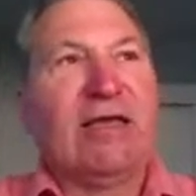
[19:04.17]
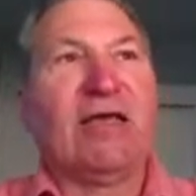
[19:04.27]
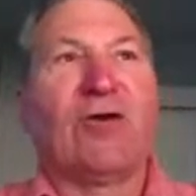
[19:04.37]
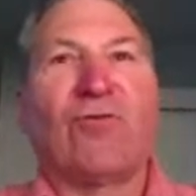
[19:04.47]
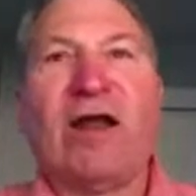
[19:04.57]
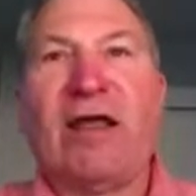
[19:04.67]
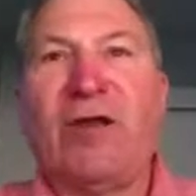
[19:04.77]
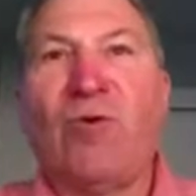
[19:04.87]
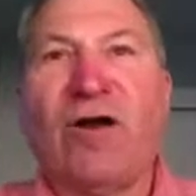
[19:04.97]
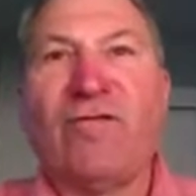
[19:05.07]
It'll run
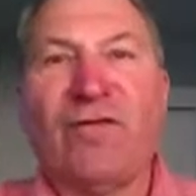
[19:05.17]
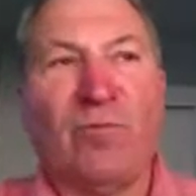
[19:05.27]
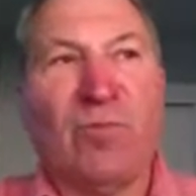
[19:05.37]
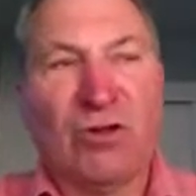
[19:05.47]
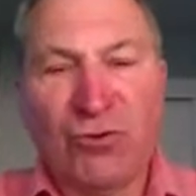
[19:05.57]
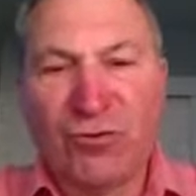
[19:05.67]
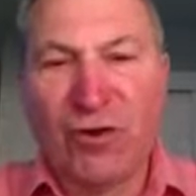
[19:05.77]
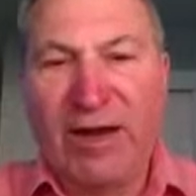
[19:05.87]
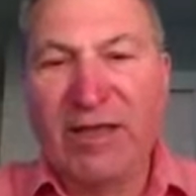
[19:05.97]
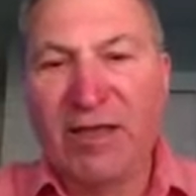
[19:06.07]
anywhere from balloon
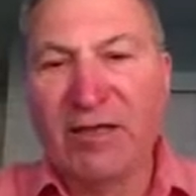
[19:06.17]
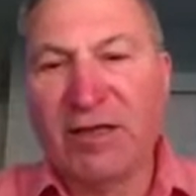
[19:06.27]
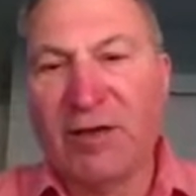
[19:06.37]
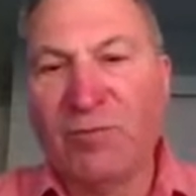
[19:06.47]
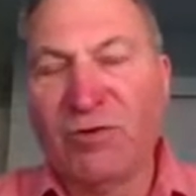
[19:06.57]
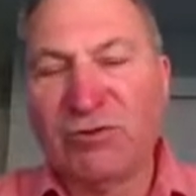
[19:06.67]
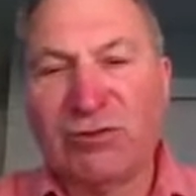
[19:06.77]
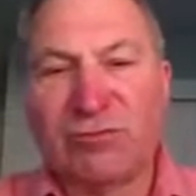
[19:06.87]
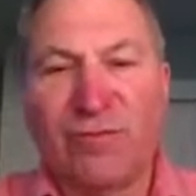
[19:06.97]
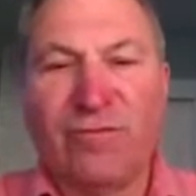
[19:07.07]
grade helium, which
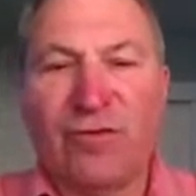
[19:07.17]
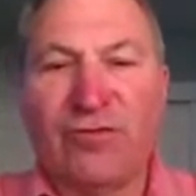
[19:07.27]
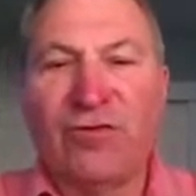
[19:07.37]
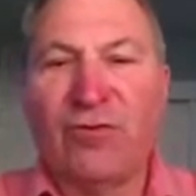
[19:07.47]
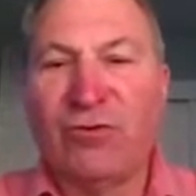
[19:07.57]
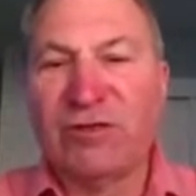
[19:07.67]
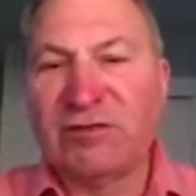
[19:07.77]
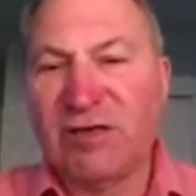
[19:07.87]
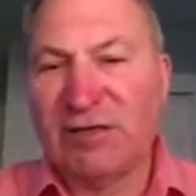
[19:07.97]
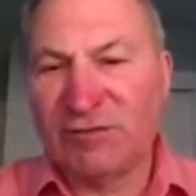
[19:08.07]
is referred to
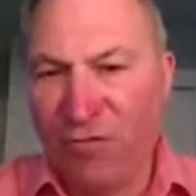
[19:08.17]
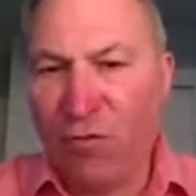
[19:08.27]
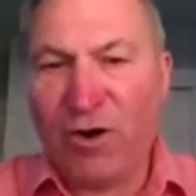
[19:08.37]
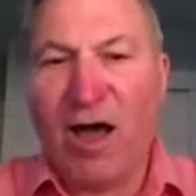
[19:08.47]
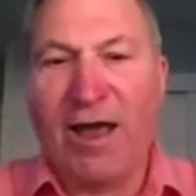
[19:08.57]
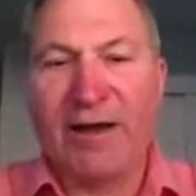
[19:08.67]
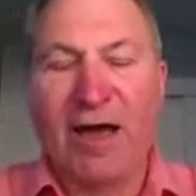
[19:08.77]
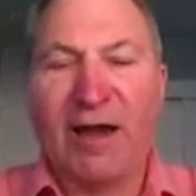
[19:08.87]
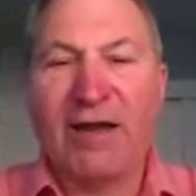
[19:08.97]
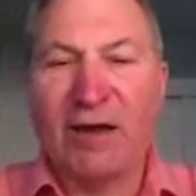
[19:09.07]
as
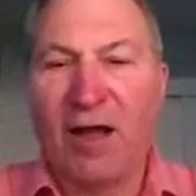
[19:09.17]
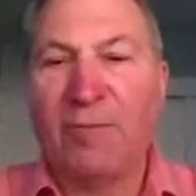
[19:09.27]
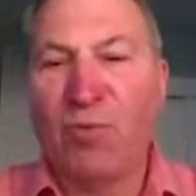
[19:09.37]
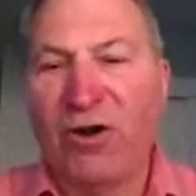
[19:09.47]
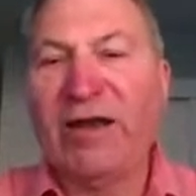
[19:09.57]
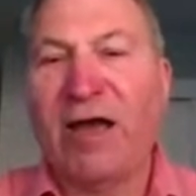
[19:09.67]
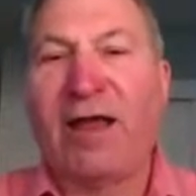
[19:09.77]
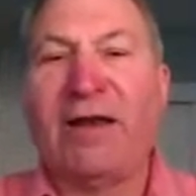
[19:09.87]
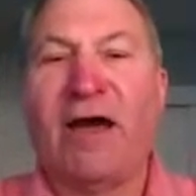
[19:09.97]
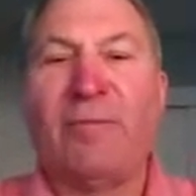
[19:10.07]

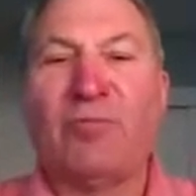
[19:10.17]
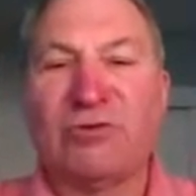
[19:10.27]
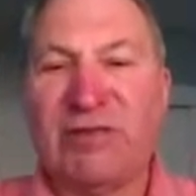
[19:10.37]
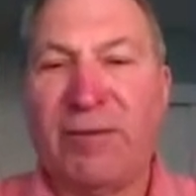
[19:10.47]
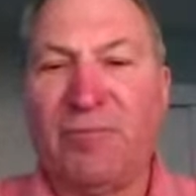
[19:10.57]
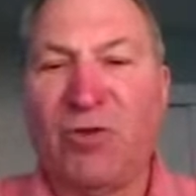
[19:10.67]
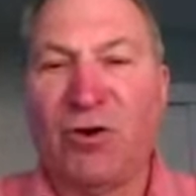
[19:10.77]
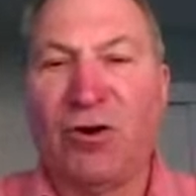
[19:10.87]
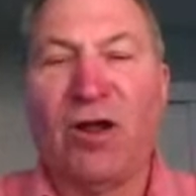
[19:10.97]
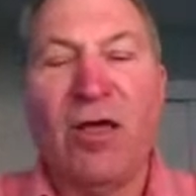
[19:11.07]
99.99%
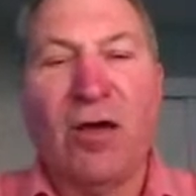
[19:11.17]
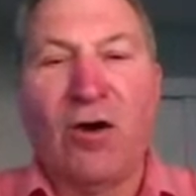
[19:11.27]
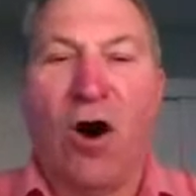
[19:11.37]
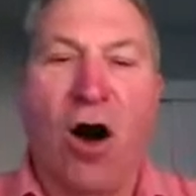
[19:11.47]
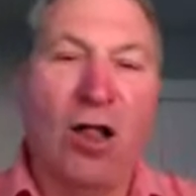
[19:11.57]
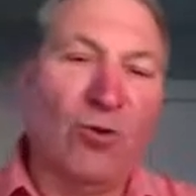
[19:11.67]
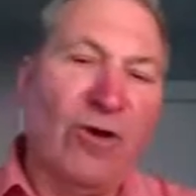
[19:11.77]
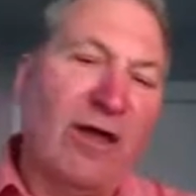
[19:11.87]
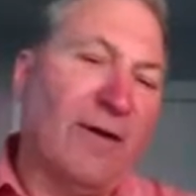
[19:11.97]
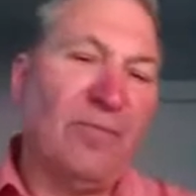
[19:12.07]
pure, all the
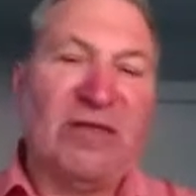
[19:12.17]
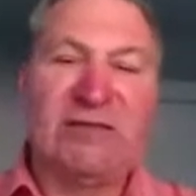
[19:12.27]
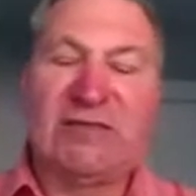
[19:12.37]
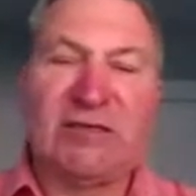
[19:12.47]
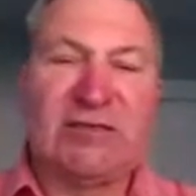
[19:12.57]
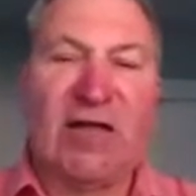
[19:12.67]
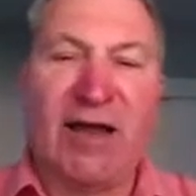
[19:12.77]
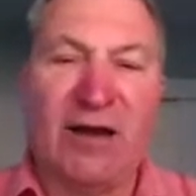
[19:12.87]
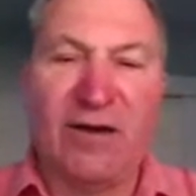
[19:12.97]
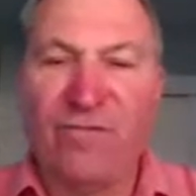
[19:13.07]
way up to
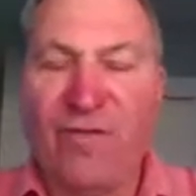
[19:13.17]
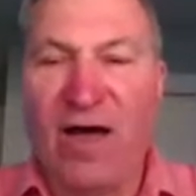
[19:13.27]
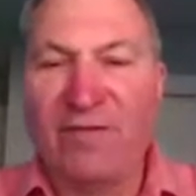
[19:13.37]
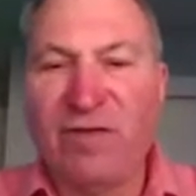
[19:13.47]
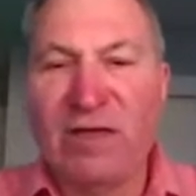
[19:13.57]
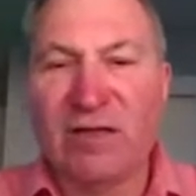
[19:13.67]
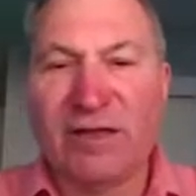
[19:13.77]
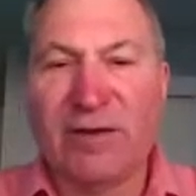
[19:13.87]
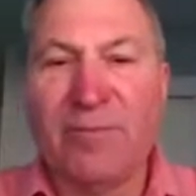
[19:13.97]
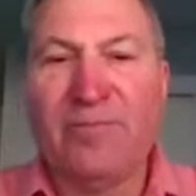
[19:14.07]
6.9 and a 5
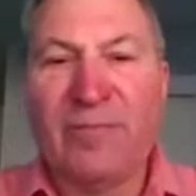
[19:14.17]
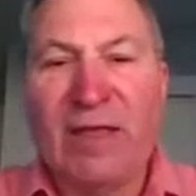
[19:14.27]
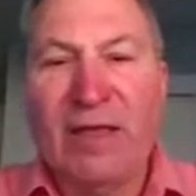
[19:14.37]
helium,